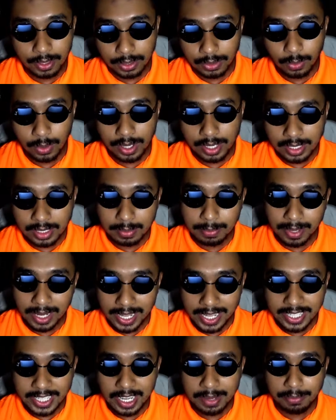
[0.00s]
one is
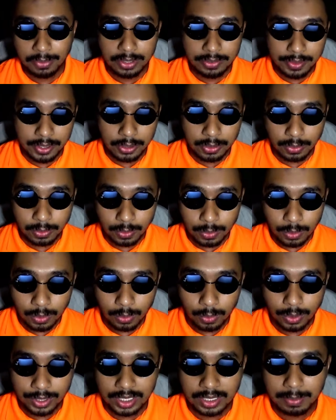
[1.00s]
Malay game review,
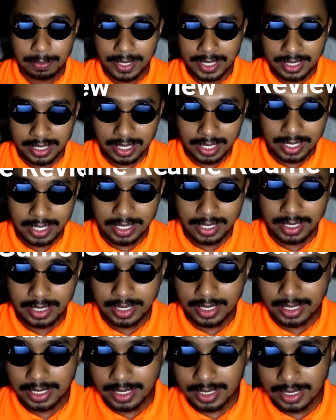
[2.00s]
which is basically
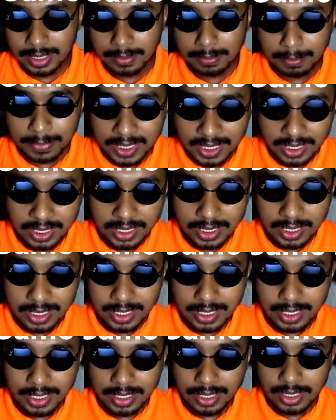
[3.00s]
me
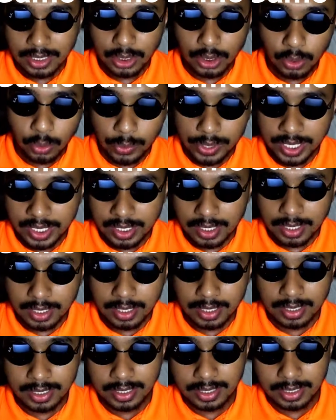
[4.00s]
doing
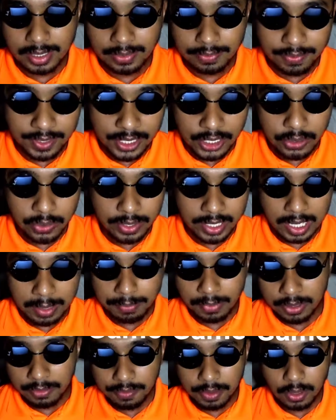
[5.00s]
video
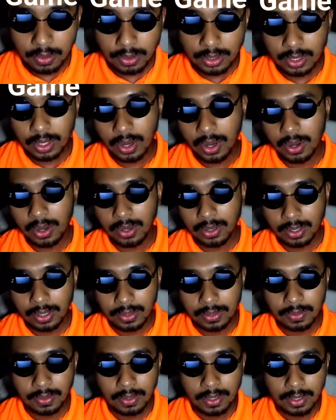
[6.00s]
game reviews of
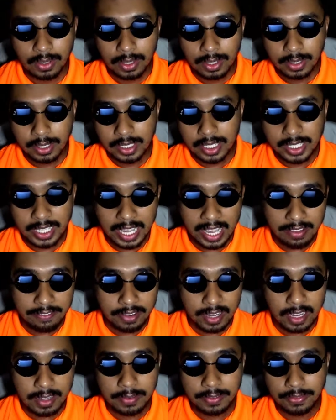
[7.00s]
the game
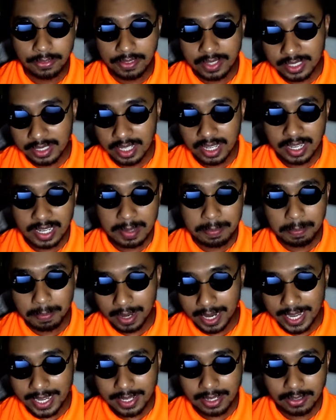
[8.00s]
I've recently
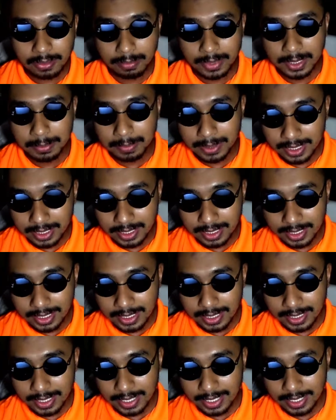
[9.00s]
played on my PC.